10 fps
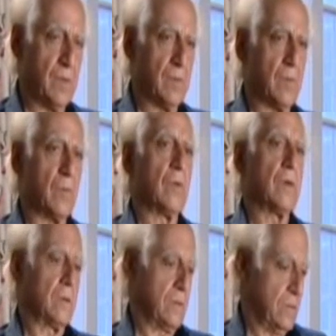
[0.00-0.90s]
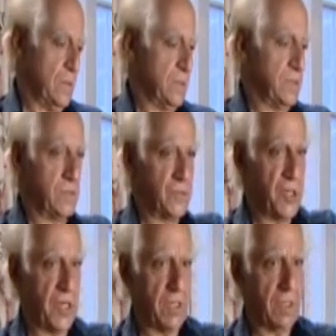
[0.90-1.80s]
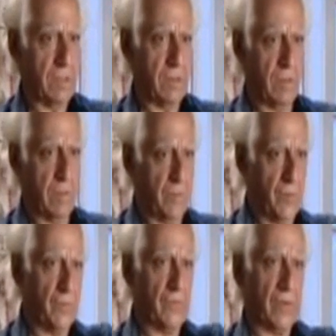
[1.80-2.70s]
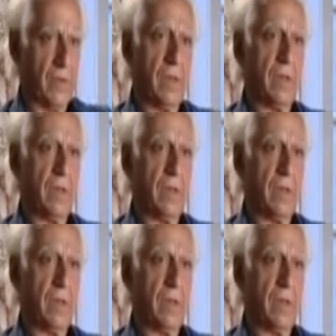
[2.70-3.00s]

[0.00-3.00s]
you know, is jinking, maneuvering.